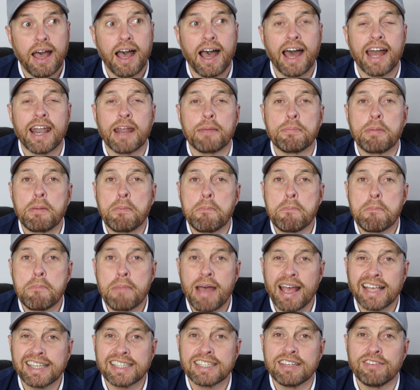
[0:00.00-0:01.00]
And I'd be
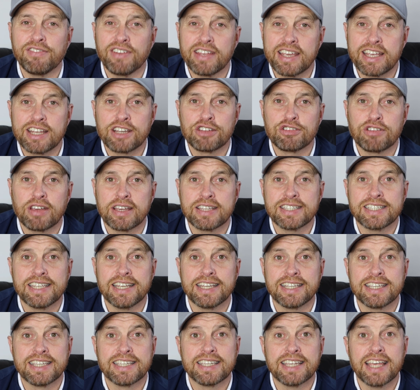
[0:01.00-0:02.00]
massively
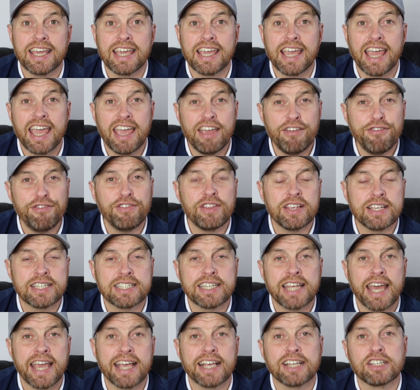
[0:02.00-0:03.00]
interested to see if this
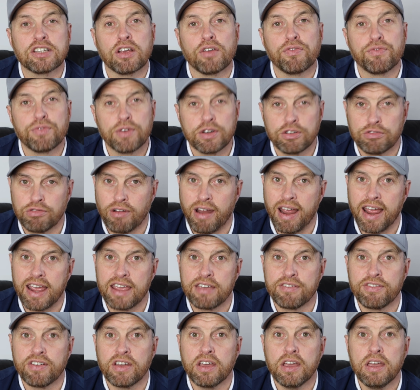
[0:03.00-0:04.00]
takes off with
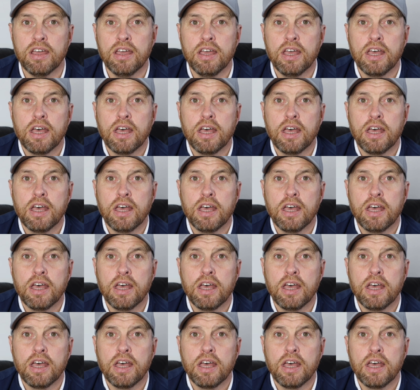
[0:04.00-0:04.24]
driver.